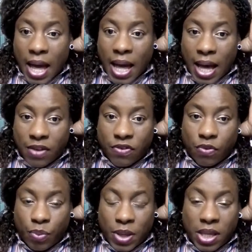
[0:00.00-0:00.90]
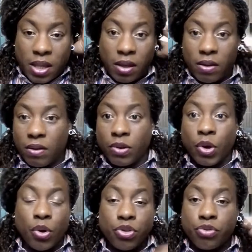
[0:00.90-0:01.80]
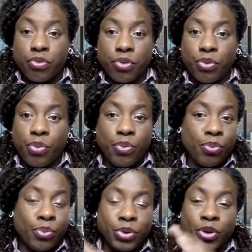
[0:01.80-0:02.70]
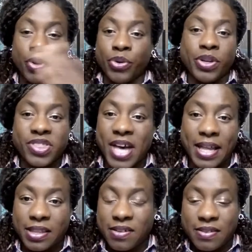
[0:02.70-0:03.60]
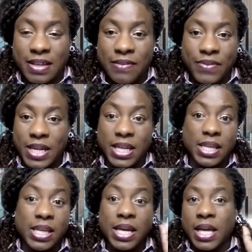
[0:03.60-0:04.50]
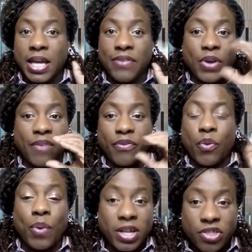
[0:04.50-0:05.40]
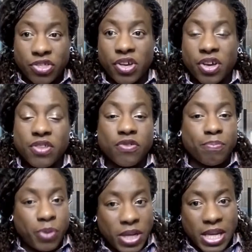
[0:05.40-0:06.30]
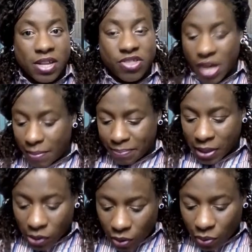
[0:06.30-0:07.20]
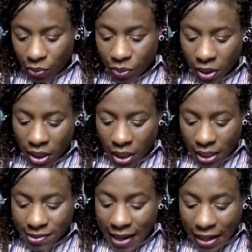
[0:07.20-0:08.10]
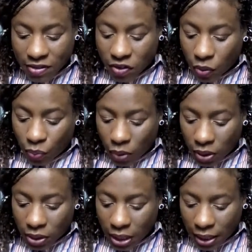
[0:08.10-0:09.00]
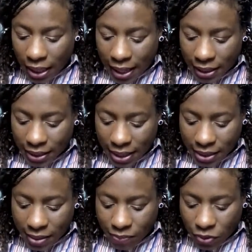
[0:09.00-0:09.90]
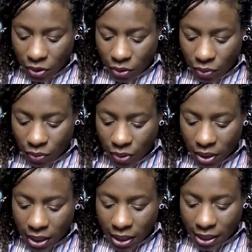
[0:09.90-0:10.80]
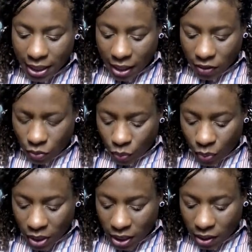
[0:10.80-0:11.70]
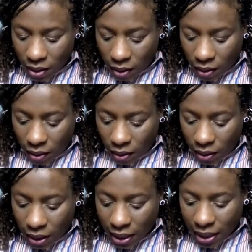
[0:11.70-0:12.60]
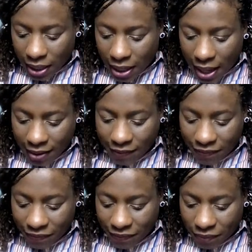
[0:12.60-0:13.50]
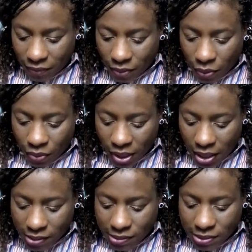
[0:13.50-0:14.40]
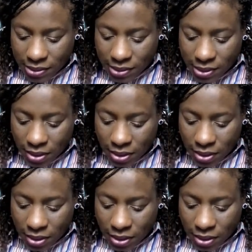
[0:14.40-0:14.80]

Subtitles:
as we go through, the chat this evening, if you have questions, put it in the chat below, tag someone and let them know that we are live. Oh, yes.